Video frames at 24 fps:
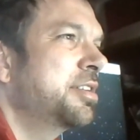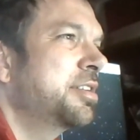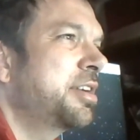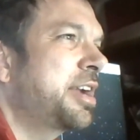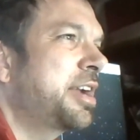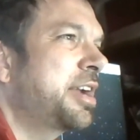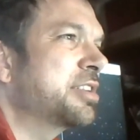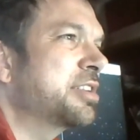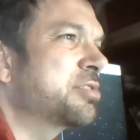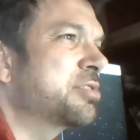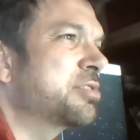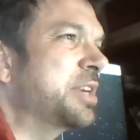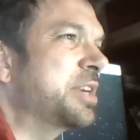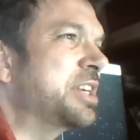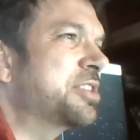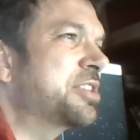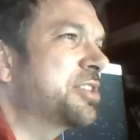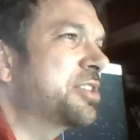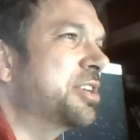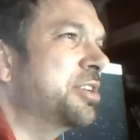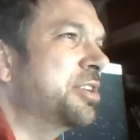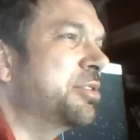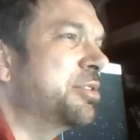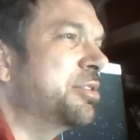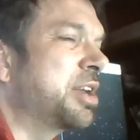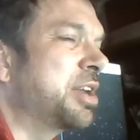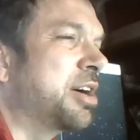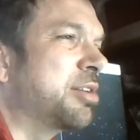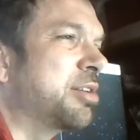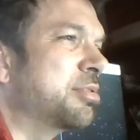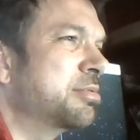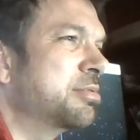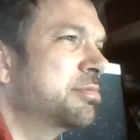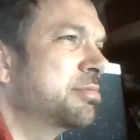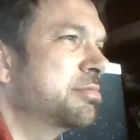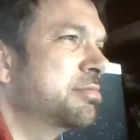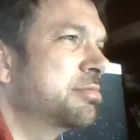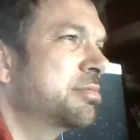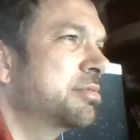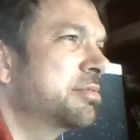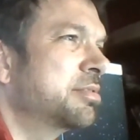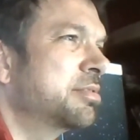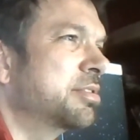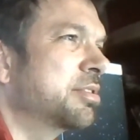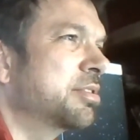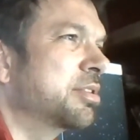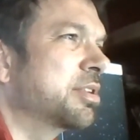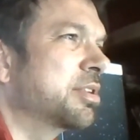has reached a new low.
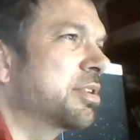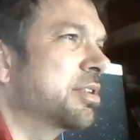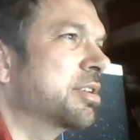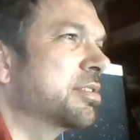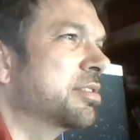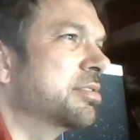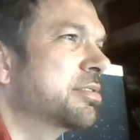Yeah, or,